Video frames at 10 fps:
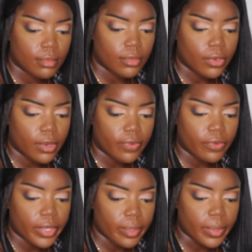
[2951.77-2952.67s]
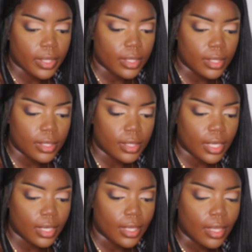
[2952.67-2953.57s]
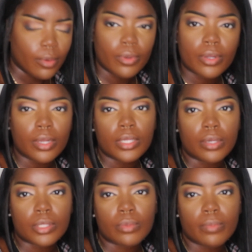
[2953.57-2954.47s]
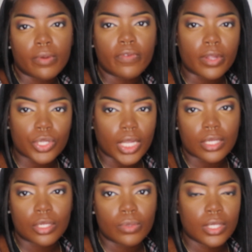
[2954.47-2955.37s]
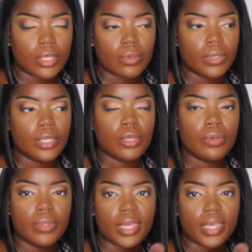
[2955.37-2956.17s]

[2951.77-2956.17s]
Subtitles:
off a rip. At least, like, we're adults, we both are attracted to each other, we know